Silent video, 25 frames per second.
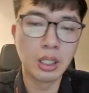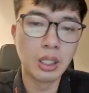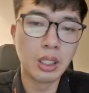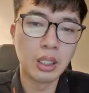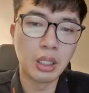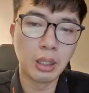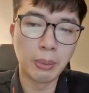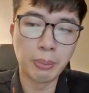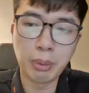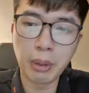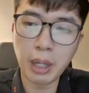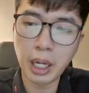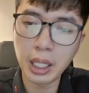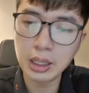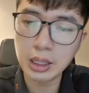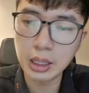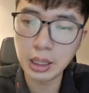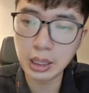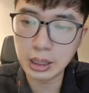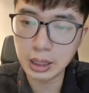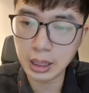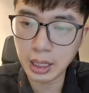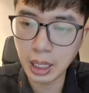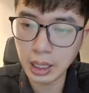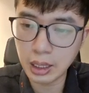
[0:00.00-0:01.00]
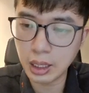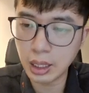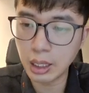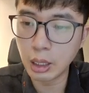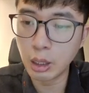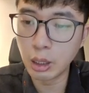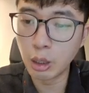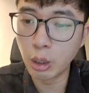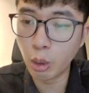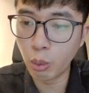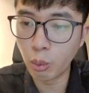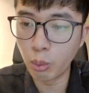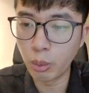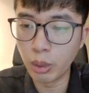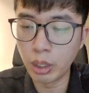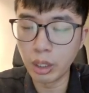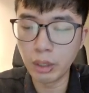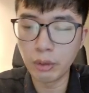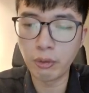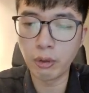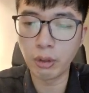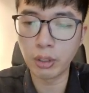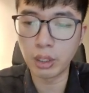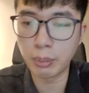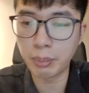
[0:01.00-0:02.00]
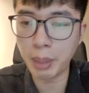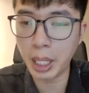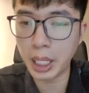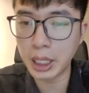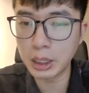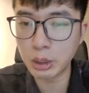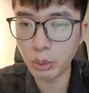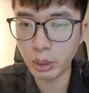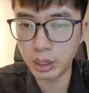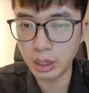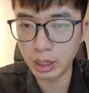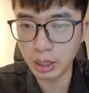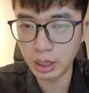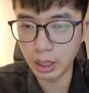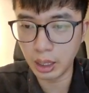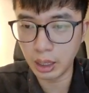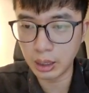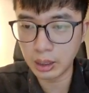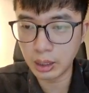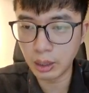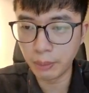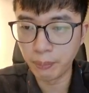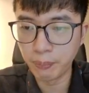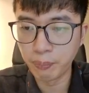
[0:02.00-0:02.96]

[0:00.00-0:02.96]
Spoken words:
The price is getting lower for the past 20 days.